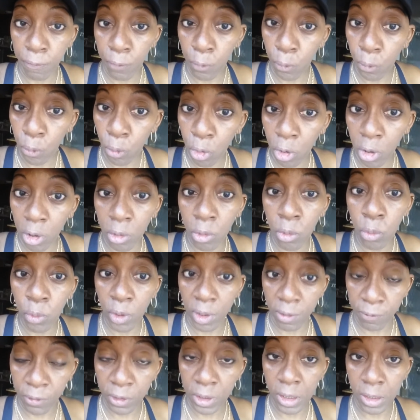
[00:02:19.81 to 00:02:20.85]
for
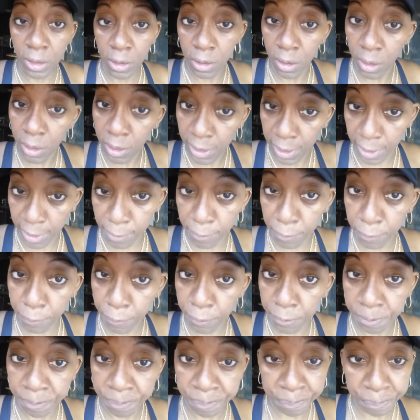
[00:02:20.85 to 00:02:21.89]
whoever in your life.
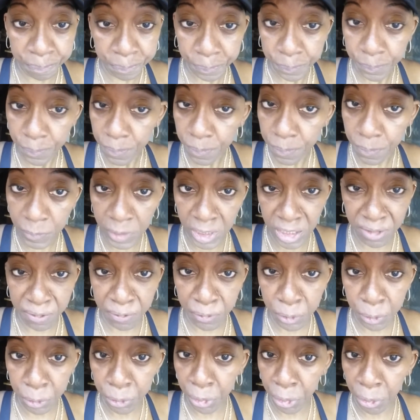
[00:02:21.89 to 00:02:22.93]

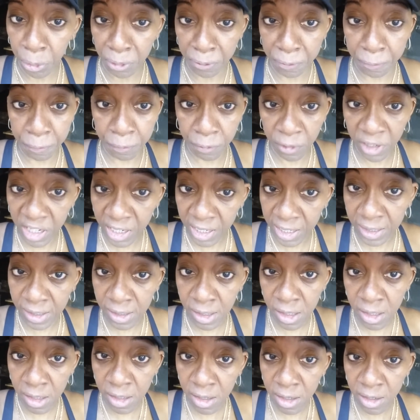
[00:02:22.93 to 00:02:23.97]
If you know a
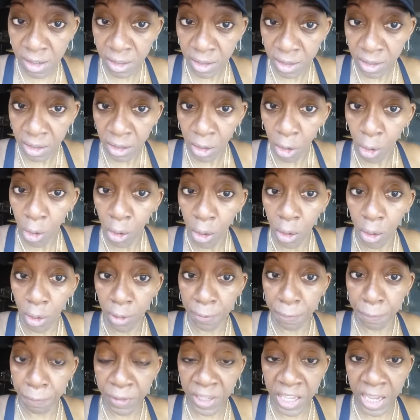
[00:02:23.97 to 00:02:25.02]
friend,
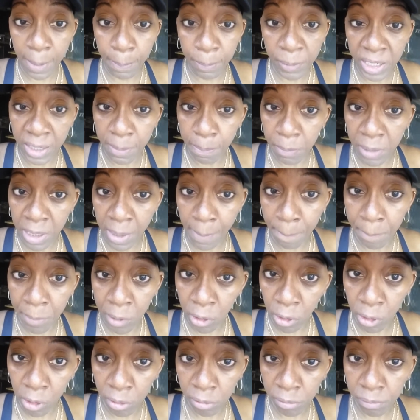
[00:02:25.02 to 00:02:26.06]
a family
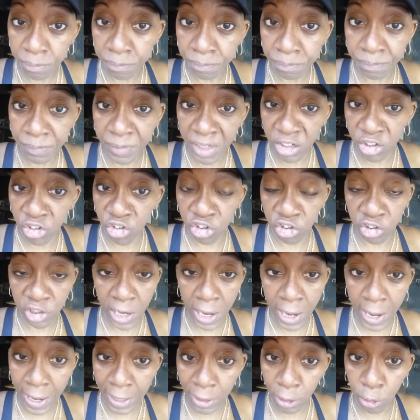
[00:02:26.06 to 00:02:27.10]
member, a
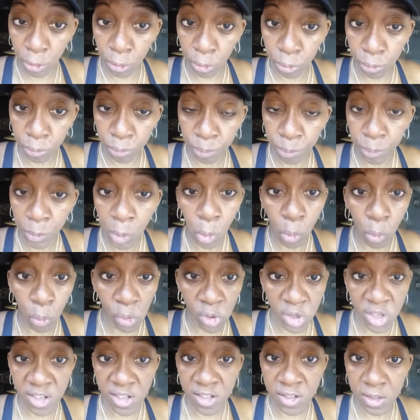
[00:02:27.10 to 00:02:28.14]
child,
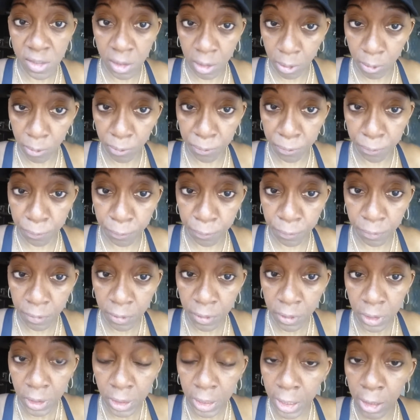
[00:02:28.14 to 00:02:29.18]
or yourself,
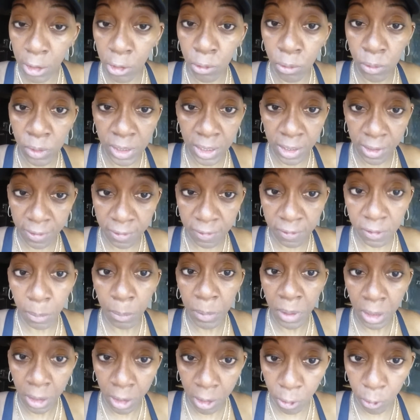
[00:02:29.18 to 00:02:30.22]
and you need some
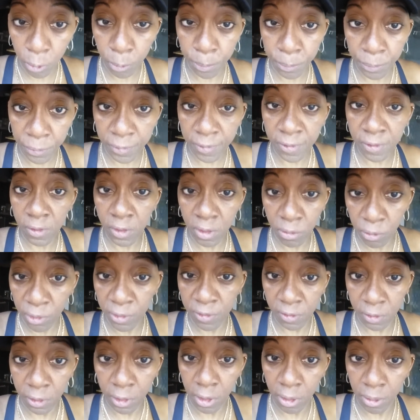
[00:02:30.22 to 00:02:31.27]
help,
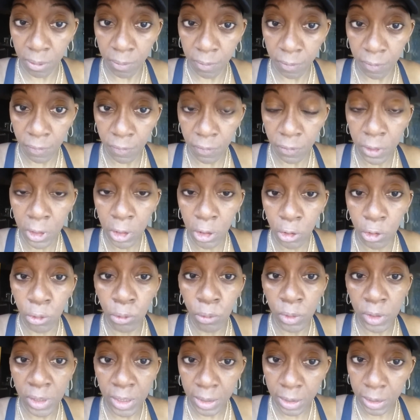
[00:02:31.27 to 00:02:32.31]
seriously,
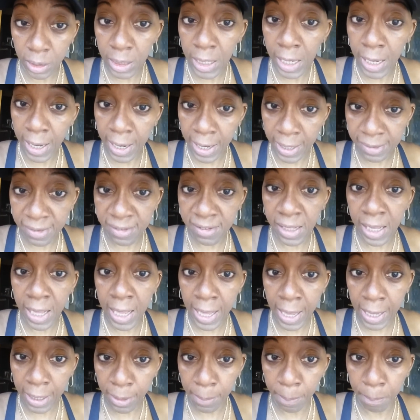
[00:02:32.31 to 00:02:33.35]
you need to
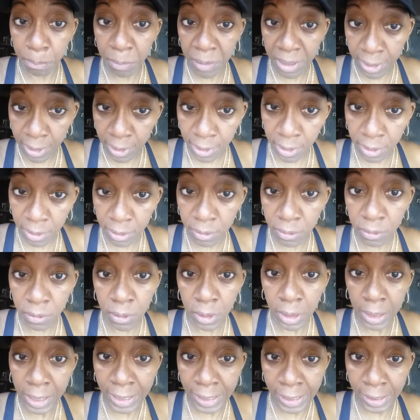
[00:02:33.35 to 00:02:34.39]
contact me,
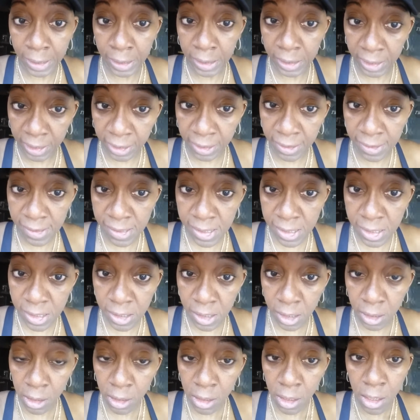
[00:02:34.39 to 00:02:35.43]

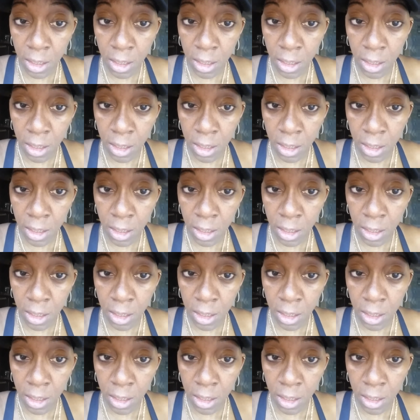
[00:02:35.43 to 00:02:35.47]
Ellease,